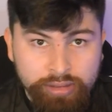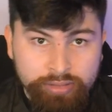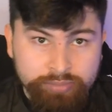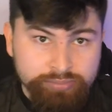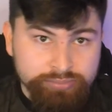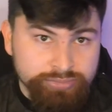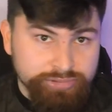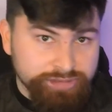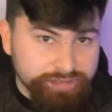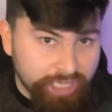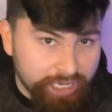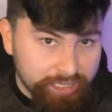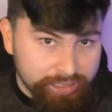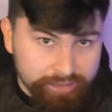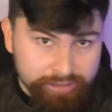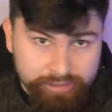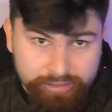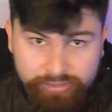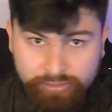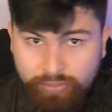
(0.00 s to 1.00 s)

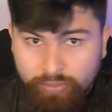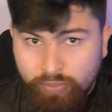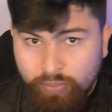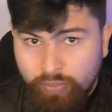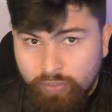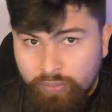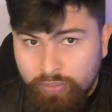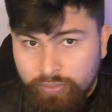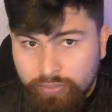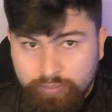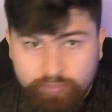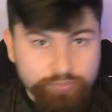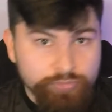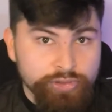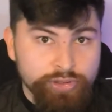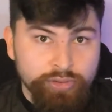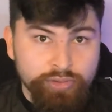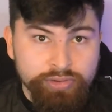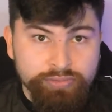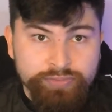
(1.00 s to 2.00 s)
skating, or
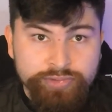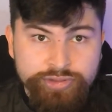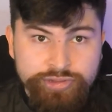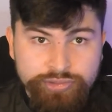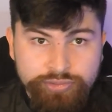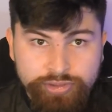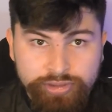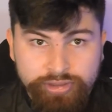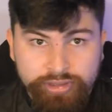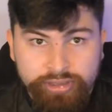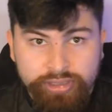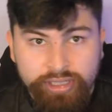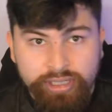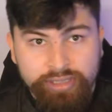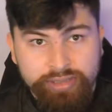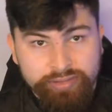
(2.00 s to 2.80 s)
even shooting the guns.